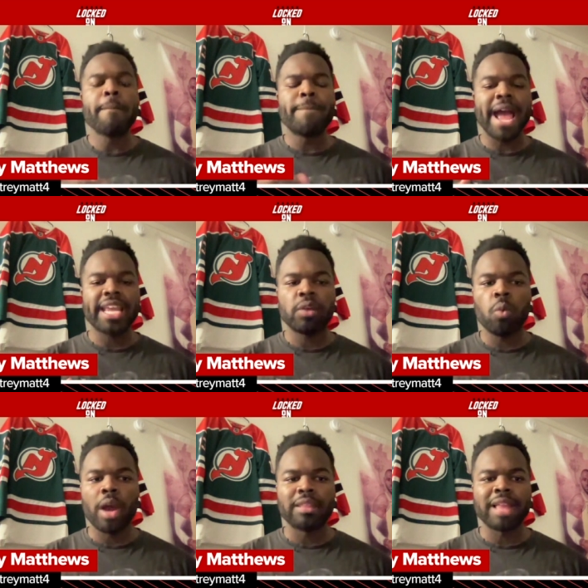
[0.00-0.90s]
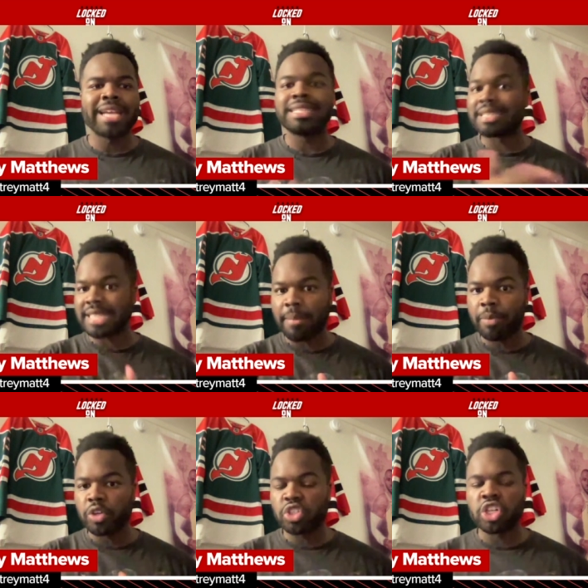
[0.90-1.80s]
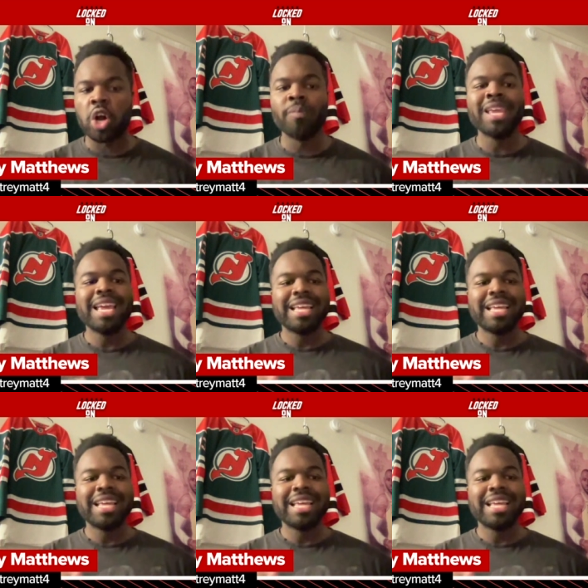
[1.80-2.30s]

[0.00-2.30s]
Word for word: back in what, like December. So